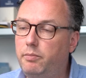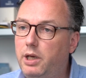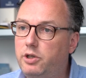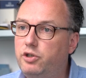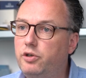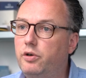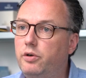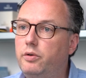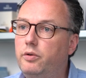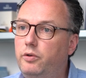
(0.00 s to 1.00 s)
make
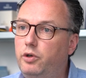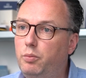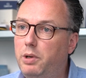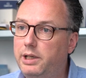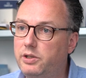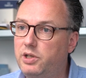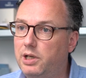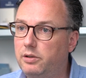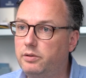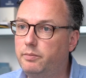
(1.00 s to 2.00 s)
sure you buy the
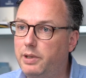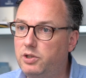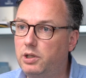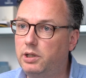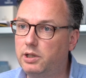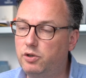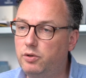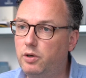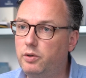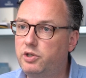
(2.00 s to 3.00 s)
seller, basically that you
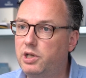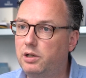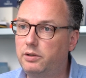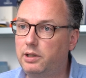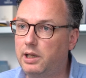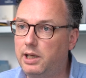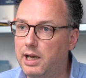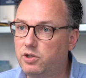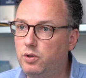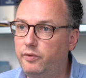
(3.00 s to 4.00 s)
know the seller, that he
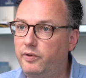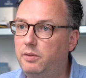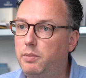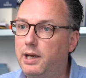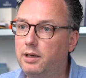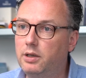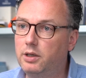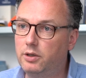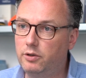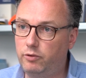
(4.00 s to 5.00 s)
has good feedback.
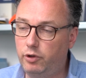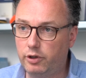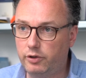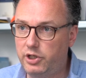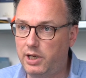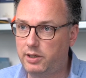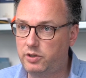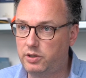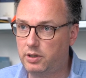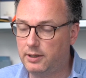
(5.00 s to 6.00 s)
Do your
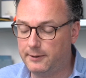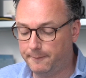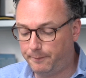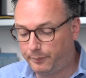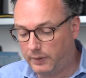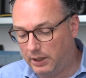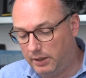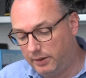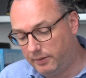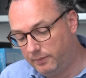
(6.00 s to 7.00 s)
checks.
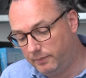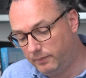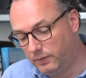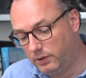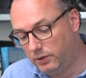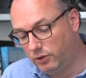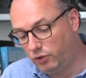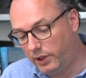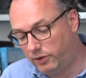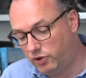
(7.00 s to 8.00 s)

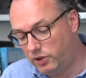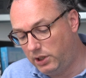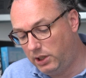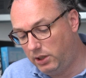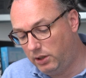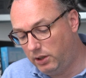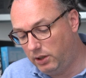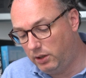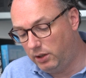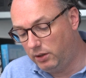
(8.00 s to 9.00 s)
Try to see
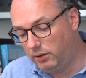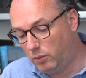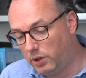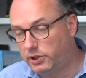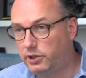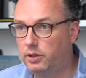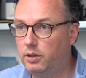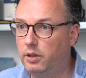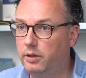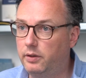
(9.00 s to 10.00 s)
the watch
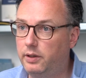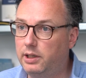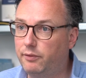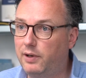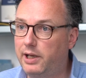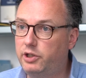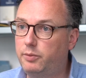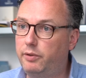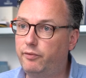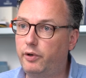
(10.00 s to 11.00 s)
in the flesh
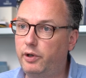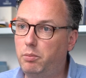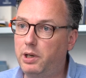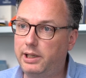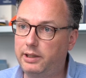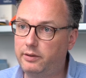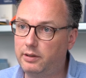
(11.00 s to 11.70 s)
before you buy it.